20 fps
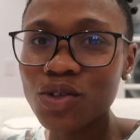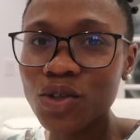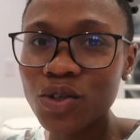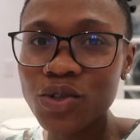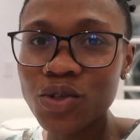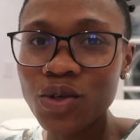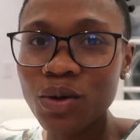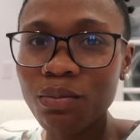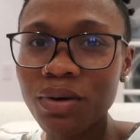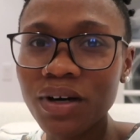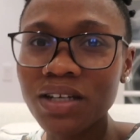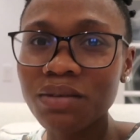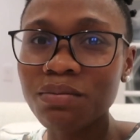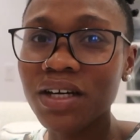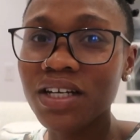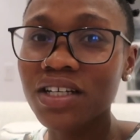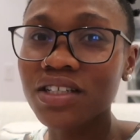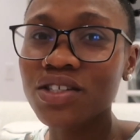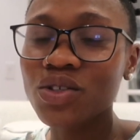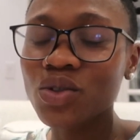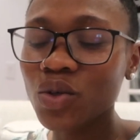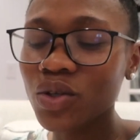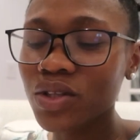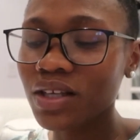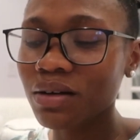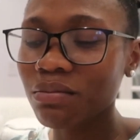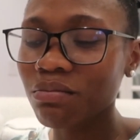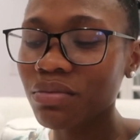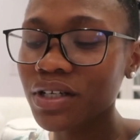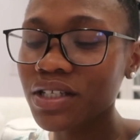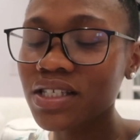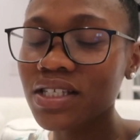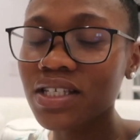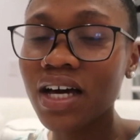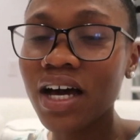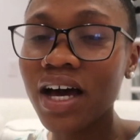not so bad, but it's not the best.